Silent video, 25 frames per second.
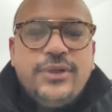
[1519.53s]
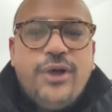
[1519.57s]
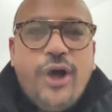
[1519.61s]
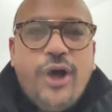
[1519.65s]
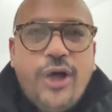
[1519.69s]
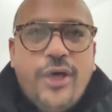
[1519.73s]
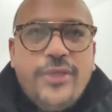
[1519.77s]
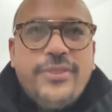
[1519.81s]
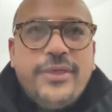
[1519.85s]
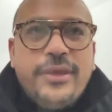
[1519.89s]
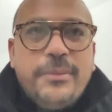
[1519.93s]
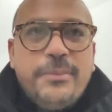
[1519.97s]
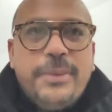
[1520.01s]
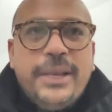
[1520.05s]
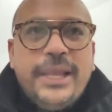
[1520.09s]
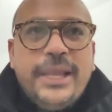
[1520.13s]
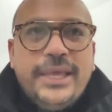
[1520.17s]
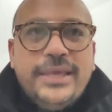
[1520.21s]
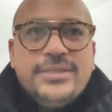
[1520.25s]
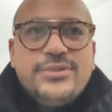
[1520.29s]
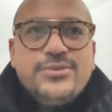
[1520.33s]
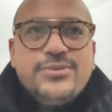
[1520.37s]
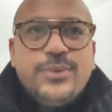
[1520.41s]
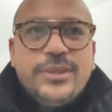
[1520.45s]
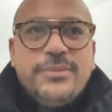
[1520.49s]
Are they
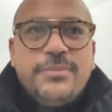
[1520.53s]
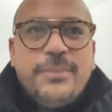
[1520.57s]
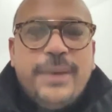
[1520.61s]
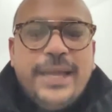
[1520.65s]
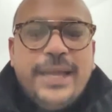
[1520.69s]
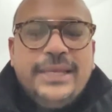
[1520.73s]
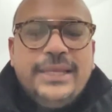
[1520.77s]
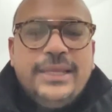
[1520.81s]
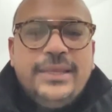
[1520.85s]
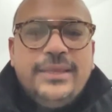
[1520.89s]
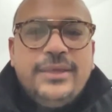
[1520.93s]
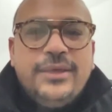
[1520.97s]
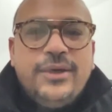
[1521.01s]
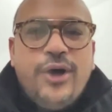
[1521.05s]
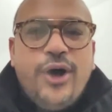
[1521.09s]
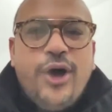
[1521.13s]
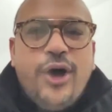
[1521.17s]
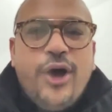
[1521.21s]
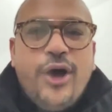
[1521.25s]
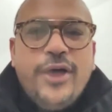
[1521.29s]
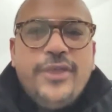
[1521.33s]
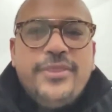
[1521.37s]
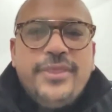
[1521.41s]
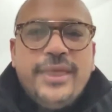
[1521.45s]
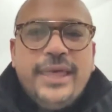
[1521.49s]
players with money?
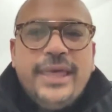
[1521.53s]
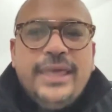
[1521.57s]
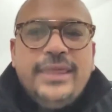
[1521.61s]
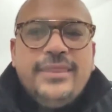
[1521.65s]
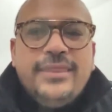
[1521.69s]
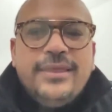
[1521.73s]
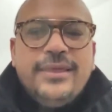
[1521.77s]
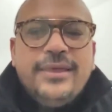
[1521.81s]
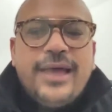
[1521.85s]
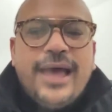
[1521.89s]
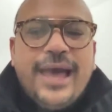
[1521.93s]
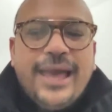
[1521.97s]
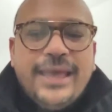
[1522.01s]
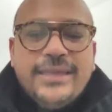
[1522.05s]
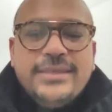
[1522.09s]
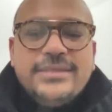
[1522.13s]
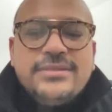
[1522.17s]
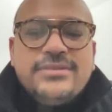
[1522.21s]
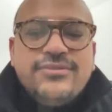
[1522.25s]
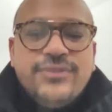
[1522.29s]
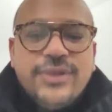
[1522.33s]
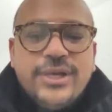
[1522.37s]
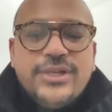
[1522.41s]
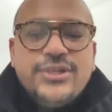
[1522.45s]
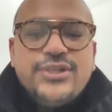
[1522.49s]
Are they the
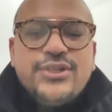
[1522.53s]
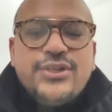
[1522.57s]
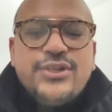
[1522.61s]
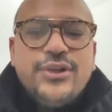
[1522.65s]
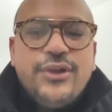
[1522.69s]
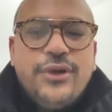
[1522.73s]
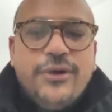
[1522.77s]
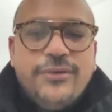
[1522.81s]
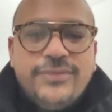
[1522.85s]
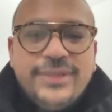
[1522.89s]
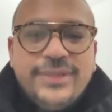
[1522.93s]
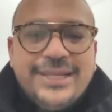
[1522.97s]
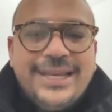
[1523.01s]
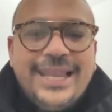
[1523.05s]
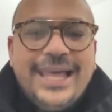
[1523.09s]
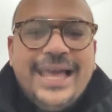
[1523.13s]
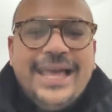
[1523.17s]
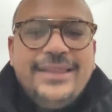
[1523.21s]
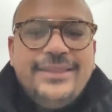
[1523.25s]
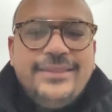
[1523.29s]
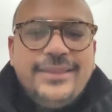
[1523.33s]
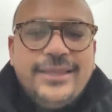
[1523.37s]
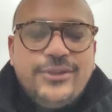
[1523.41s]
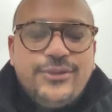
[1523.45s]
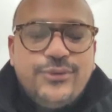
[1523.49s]
highest version of the
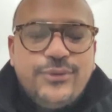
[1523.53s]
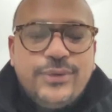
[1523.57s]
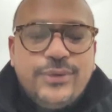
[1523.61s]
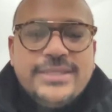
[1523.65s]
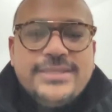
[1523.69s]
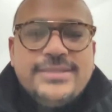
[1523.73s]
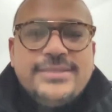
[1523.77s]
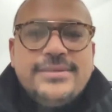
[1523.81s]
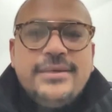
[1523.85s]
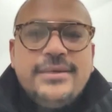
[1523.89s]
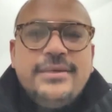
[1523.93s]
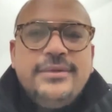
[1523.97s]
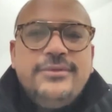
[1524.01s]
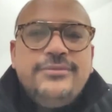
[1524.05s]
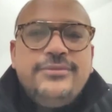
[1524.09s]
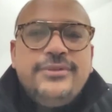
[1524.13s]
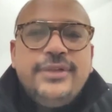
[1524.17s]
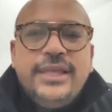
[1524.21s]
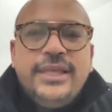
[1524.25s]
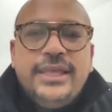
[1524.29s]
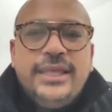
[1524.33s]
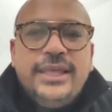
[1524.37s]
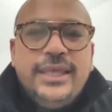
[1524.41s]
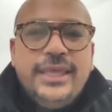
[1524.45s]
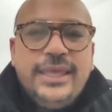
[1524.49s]
client that you can serve
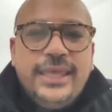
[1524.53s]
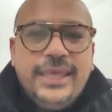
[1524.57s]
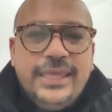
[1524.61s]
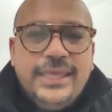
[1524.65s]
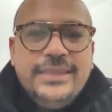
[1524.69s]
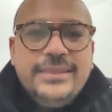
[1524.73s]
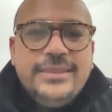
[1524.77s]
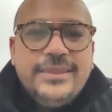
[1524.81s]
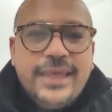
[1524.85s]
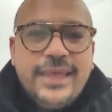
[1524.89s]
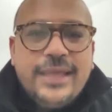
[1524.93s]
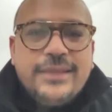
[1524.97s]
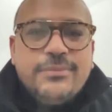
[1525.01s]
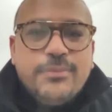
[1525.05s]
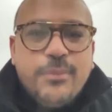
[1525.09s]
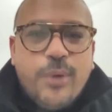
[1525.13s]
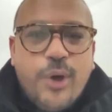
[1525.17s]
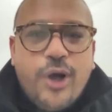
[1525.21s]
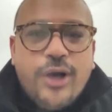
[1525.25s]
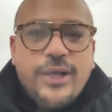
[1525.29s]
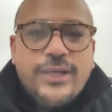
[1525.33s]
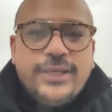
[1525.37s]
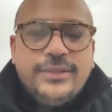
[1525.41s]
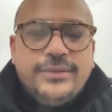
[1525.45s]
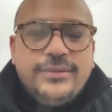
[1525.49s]
in that
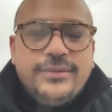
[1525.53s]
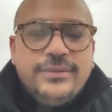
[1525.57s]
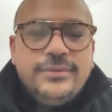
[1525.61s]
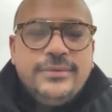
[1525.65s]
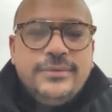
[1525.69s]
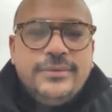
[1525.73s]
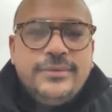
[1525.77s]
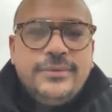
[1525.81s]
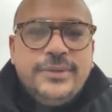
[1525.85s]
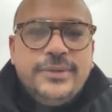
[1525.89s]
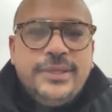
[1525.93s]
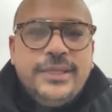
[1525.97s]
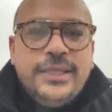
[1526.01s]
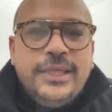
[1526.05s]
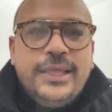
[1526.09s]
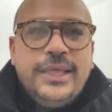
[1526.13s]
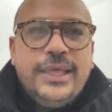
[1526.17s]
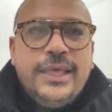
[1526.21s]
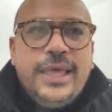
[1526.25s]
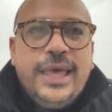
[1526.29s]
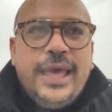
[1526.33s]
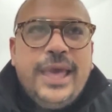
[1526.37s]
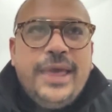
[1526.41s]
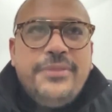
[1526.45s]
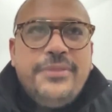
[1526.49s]
market?
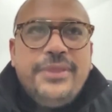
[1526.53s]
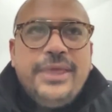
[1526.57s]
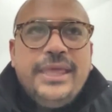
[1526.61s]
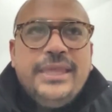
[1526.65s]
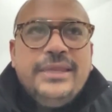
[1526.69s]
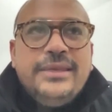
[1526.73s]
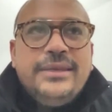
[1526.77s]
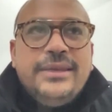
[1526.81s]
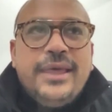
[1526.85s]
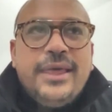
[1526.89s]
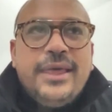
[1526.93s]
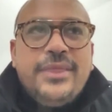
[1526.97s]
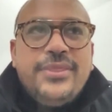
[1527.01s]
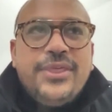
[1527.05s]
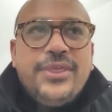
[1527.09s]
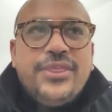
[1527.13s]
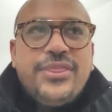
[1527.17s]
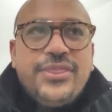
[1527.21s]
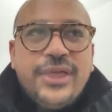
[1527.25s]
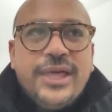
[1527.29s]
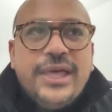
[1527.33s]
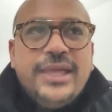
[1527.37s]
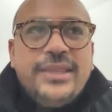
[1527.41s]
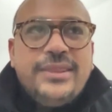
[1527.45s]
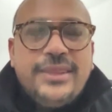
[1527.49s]
And then the
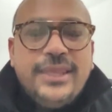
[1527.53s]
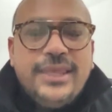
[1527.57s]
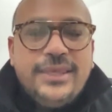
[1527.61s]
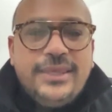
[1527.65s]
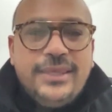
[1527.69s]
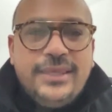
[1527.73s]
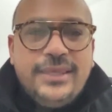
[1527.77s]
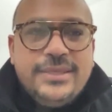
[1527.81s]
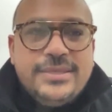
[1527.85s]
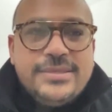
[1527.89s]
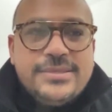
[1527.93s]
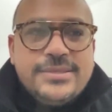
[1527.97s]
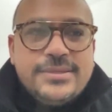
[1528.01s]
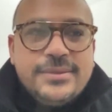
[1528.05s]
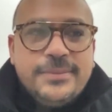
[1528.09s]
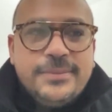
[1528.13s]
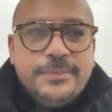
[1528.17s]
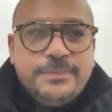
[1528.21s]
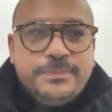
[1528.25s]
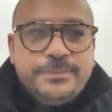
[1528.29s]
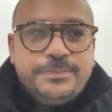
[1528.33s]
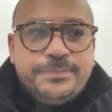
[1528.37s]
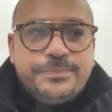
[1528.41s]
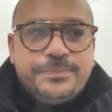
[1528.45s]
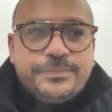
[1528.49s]
third thing is,
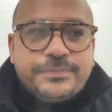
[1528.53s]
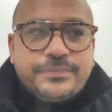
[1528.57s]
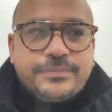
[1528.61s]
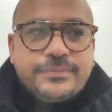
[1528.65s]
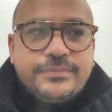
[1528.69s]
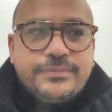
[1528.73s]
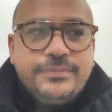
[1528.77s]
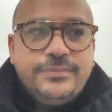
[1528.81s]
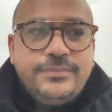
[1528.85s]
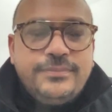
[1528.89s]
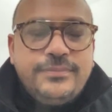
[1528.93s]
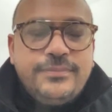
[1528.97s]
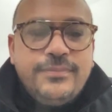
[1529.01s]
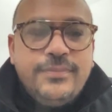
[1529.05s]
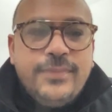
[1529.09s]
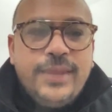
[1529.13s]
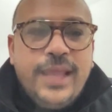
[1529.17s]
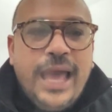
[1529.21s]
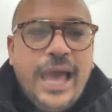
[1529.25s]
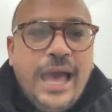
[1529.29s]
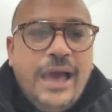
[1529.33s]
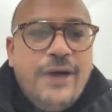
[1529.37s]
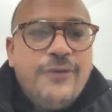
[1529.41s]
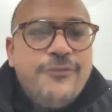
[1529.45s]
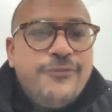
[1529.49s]

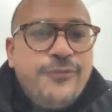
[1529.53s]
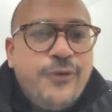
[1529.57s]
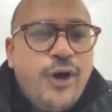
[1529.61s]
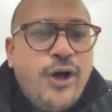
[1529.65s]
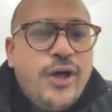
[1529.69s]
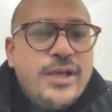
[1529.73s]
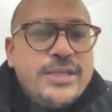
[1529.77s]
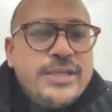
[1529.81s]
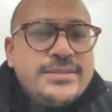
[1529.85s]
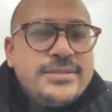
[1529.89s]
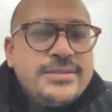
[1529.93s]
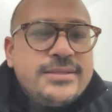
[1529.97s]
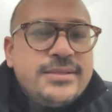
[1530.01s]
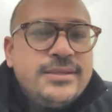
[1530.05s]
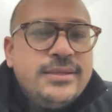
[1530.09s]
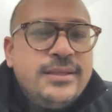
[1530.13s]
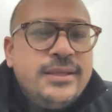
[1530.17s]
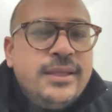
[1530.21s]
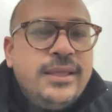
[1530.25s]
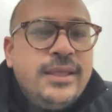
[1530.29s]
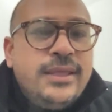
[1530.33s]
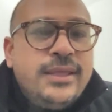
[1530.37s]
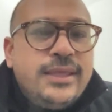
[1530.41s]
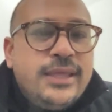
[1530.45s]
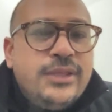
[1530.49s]
How fast
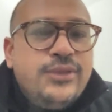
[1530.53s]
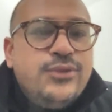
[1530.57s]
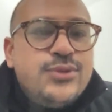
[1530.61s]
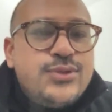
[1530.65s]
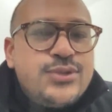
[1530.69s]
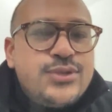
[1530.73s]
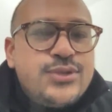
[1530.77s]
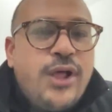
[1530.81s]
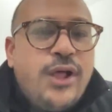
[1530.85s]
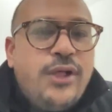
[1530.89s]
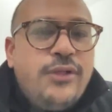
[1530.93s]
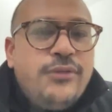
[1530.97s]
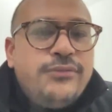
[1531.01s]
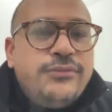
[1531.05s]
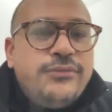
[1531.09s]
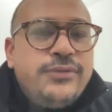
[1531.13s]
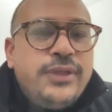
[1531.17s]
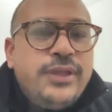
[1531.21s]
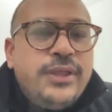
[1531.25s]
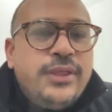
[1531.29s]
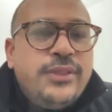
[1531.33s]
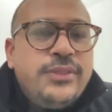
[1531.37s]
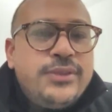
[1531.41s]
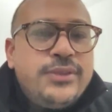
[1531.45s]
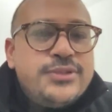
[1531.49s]
can you solve
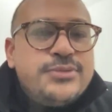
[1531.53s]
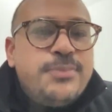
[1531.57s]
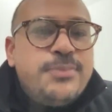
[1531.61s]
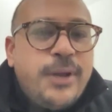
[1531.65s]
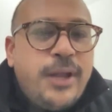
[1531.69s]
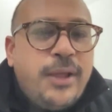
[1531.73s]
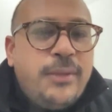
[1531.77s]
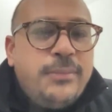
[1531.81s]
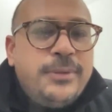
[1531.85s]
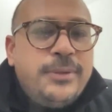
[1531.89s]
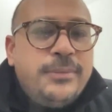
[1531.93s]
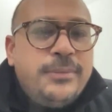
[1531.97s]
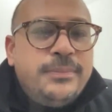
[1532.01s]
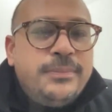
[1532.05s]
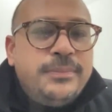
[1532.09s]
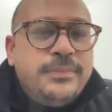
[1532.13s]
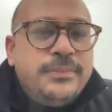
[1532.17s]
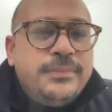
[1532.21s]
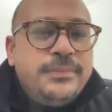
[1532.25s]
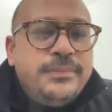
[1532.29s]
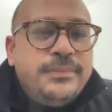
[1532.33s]
this problem?